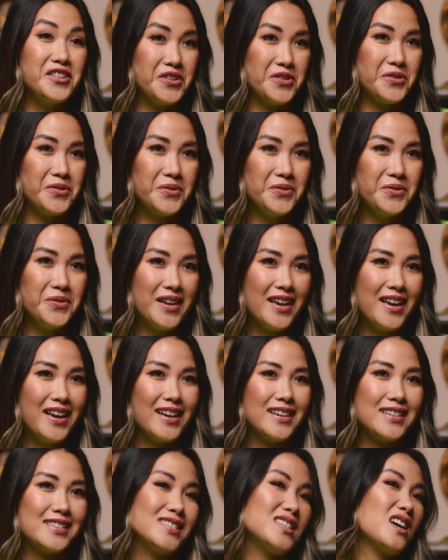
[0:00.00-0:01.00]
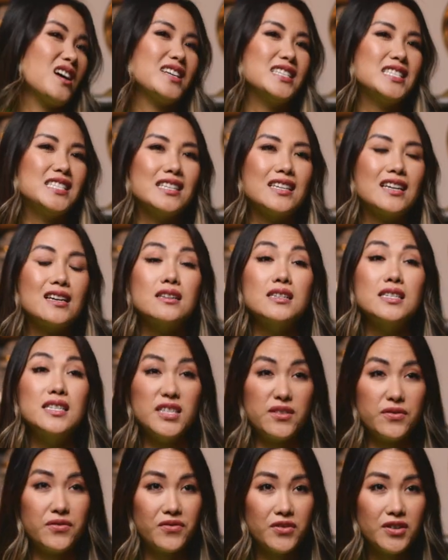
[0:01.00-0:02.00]
new, exciting and
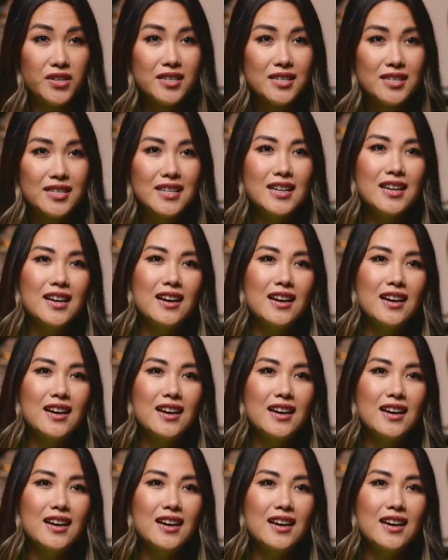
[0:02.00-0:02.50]
different.